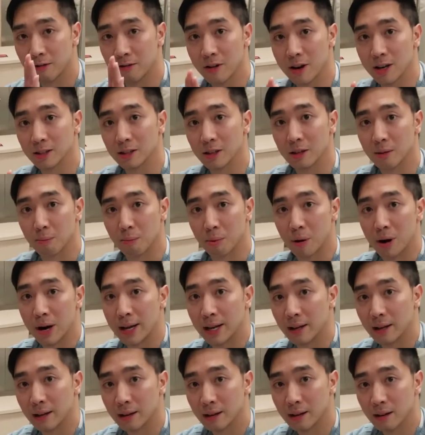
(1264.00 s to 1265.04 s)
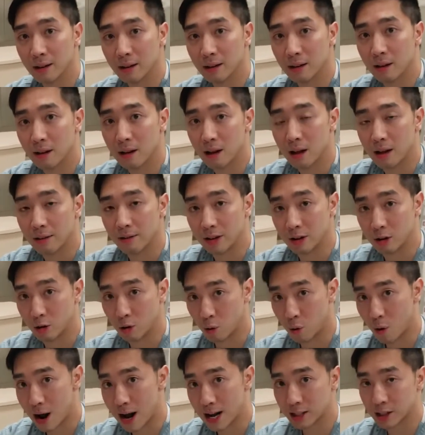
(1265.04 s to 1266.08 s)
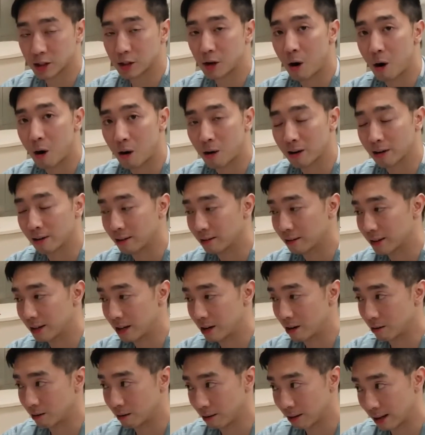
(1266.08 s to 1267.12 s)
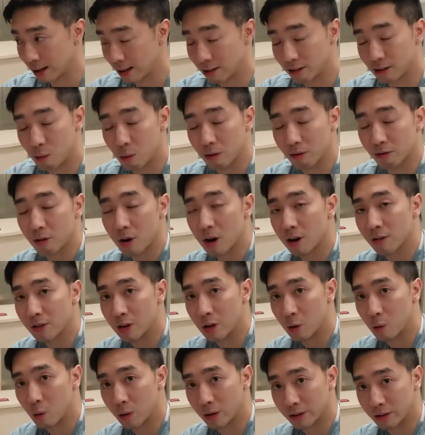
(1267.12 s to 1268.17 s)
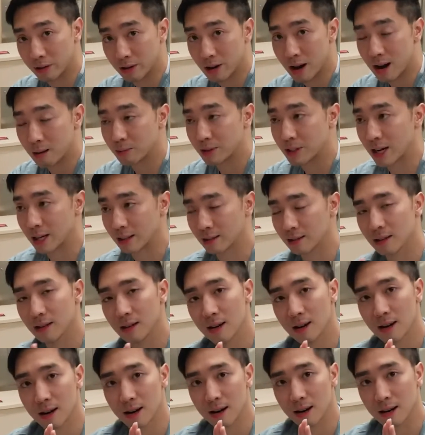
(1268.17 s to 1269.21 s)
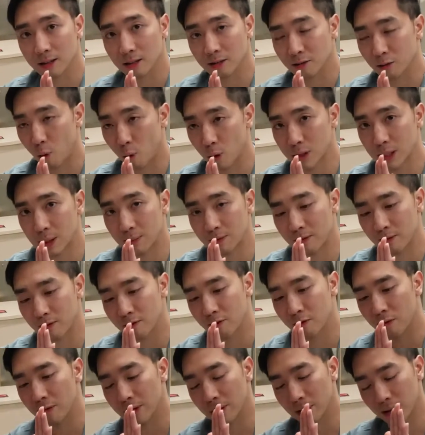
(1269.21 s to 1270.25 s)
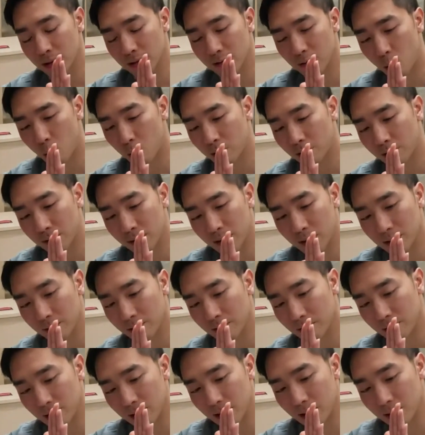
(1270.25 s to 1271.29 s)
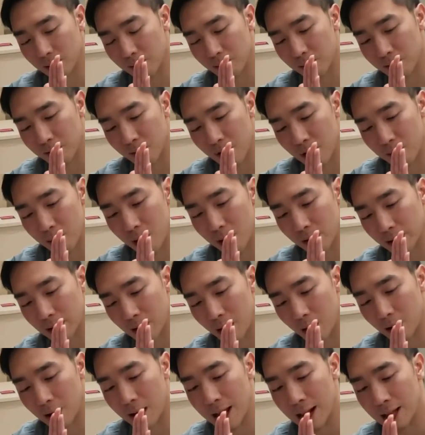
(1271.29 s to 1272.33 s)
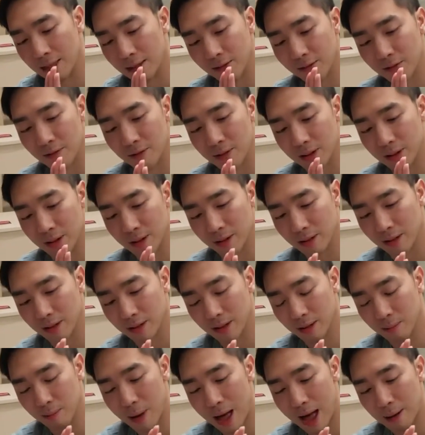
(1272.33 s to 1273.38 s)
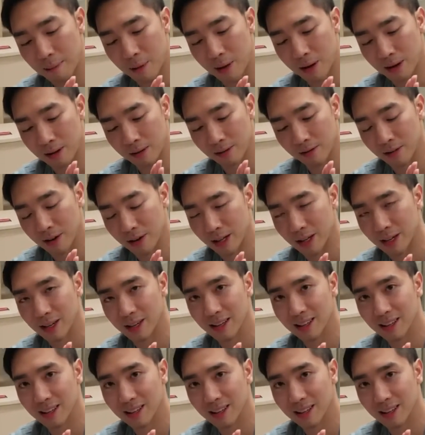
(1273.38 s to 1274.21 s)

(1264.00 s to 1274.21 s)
foot is on the brake, and you crash your car, and someone in front of you or into an object. There's a force coming from, the forward, the front part of the car hitting the back part of your foot,